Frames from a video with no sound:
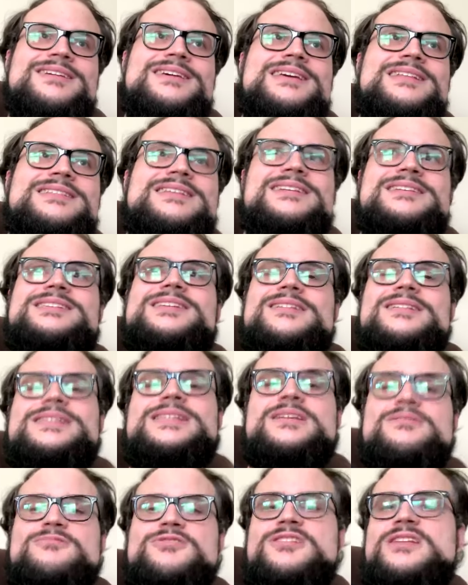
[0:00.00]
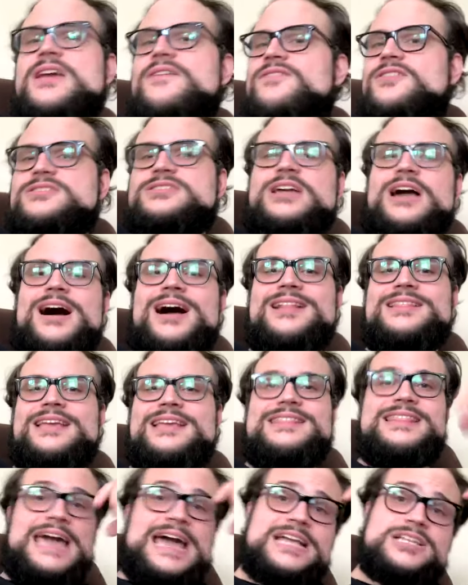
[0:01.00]
And that's something we're never taught.
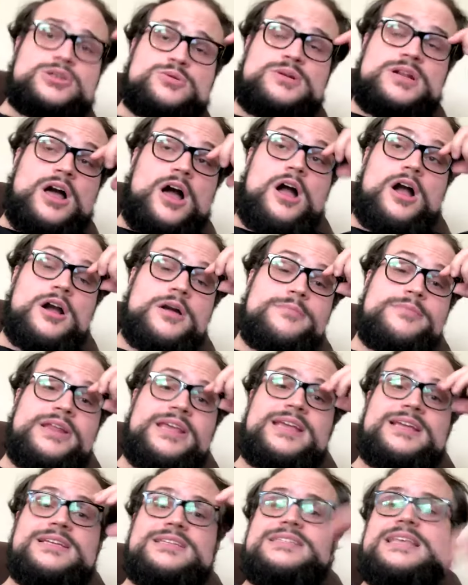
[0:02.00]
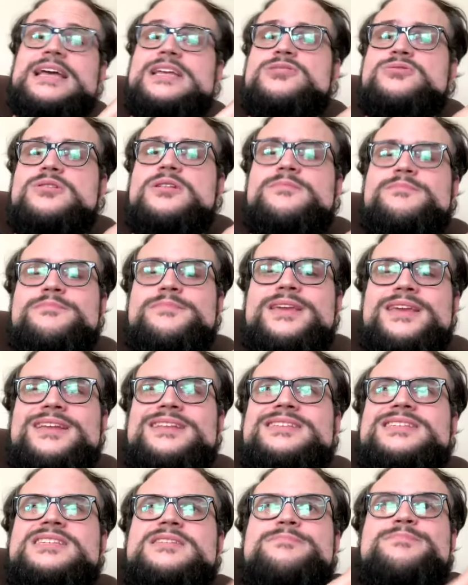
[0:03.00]
Like, that's what harmony is. That's what it
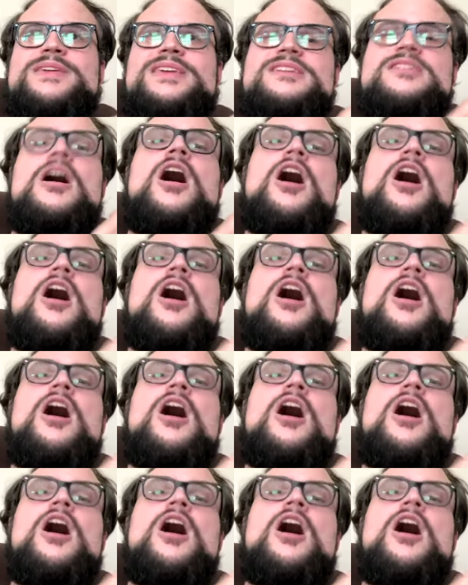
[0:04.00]
means to be in